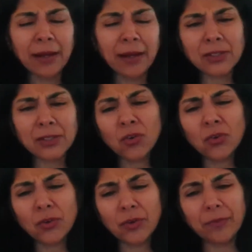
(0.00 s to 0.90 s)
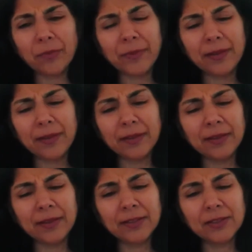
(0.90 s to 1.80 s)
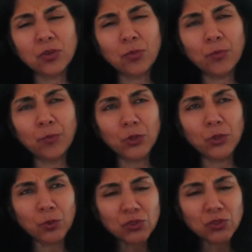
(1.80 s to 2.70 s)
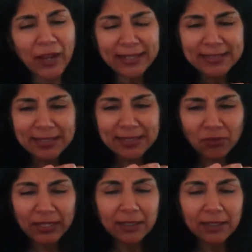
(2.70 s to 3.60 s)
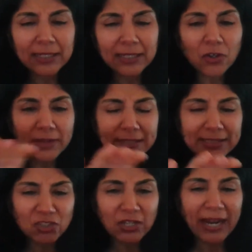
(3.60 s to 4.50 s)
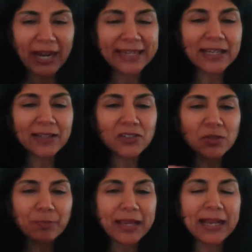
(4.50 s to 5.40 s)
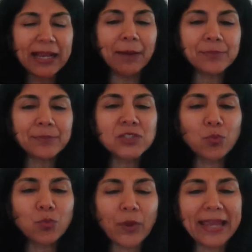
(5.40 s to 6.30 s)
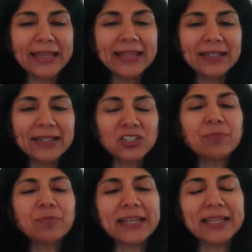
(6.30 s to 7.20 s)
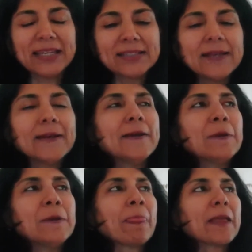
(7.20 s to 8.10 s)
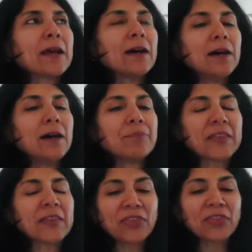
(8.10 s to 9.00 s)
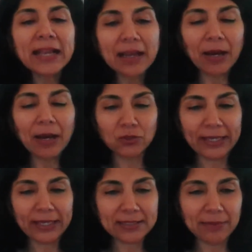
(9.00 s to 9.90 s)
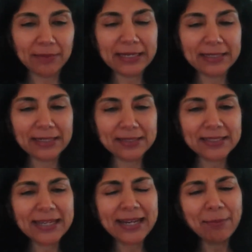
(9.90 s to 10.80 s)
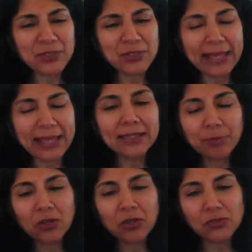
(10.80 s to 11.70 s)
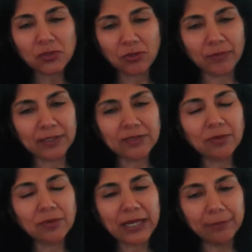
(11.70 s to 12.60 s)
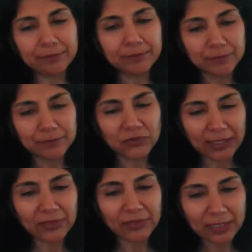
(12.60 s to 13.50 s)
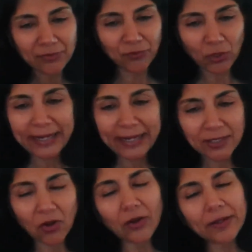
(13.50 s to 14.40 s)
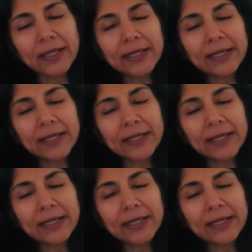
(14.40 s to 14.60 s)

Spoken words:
So what you find is that, very early on, then shrine culture becomes the way that Kashmiris think about their Islamic identity. And I'm saying this because, this will become relevant for later on,